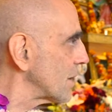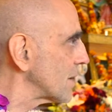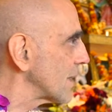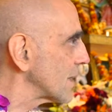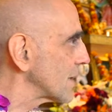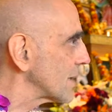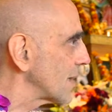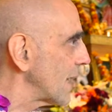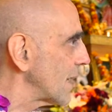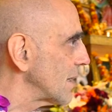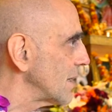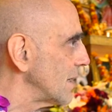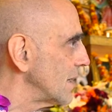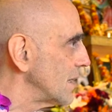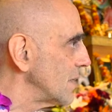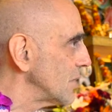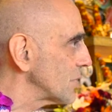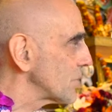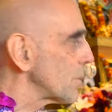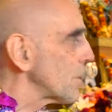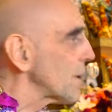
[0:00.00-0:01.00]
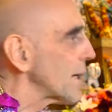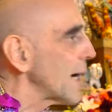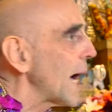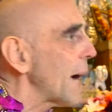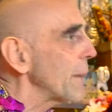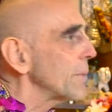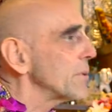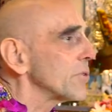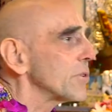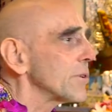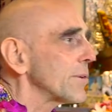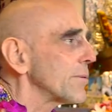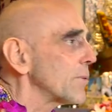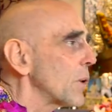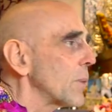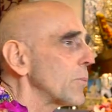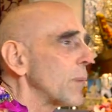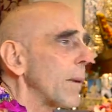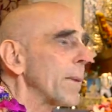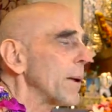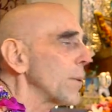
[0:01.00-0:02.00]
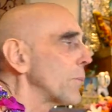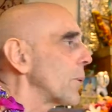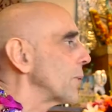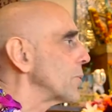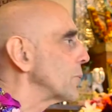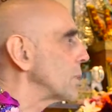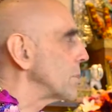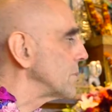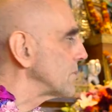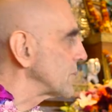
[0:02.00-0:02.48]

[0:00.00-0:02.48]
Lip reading: like that. So what happens, you have maybe one room